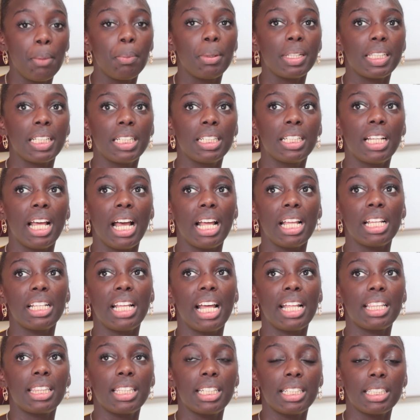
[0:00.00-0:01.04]
that, but then
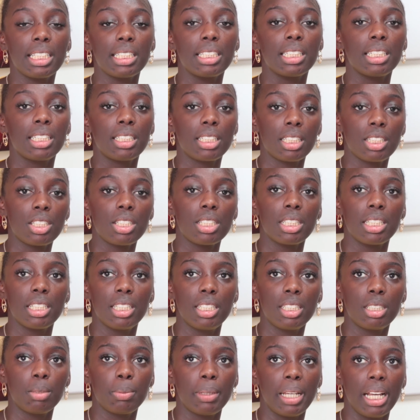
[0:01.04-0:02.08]
I think there's a discussion that
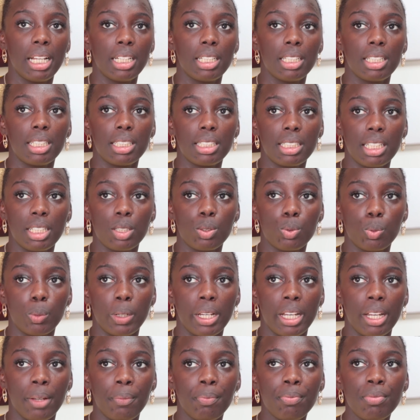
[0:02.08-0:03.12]
needs to be had in a sense
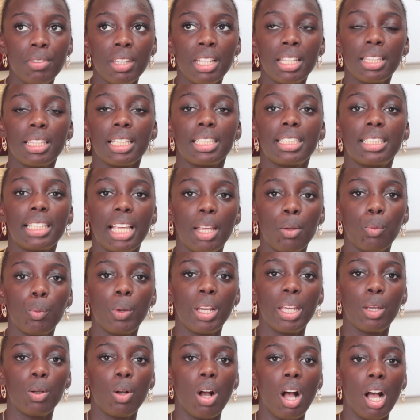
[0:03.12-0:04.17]
where mm. the same
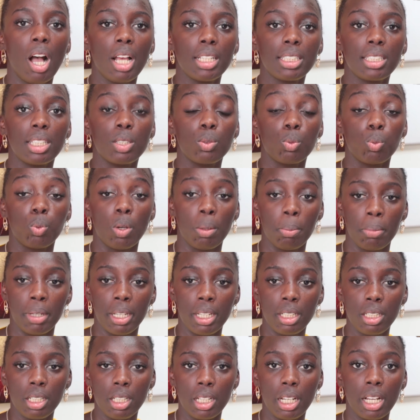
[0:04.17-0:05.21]
way us as
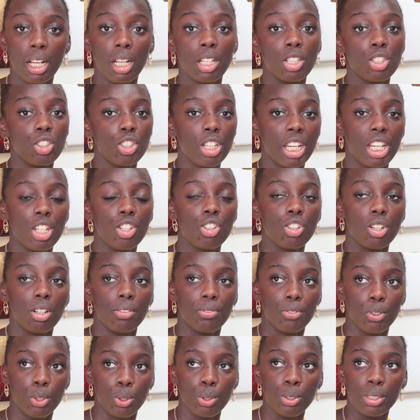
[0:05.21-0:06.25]
women mm. can change our
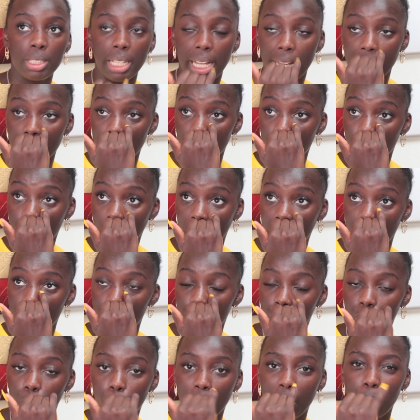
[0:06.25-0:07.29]
views and
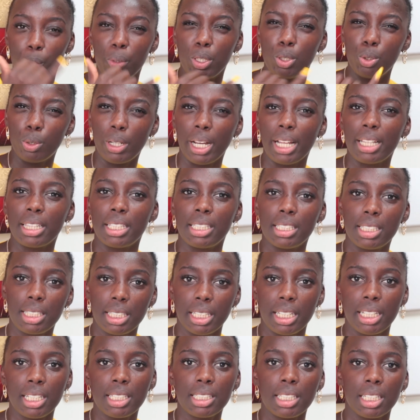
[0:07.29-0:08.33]
change the way we look at these
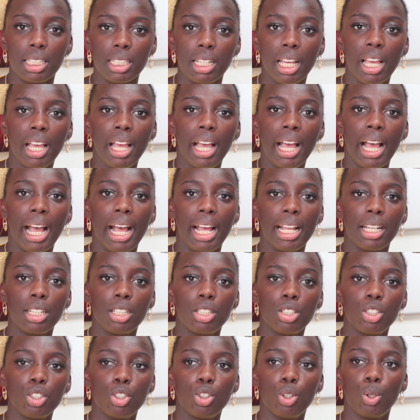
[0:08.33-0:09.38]
things and and
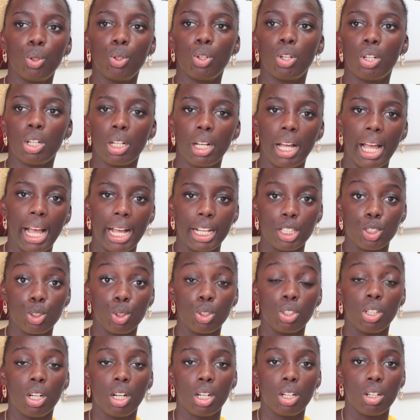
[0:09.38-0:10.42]
no longer acts
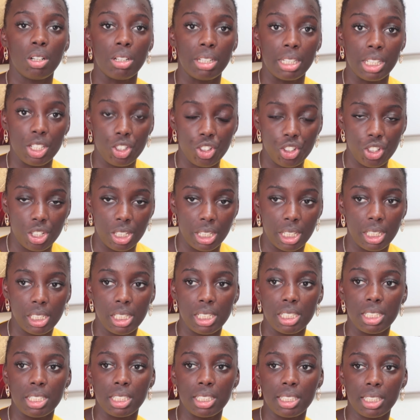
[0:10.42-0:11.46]
on our conditioning
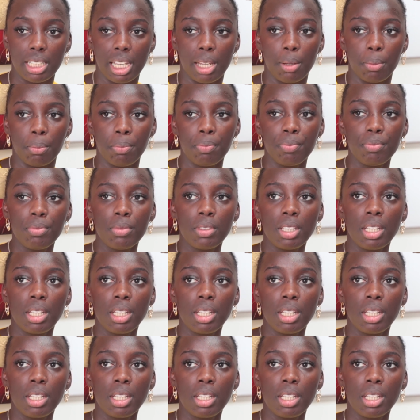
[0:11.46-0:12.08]
is the same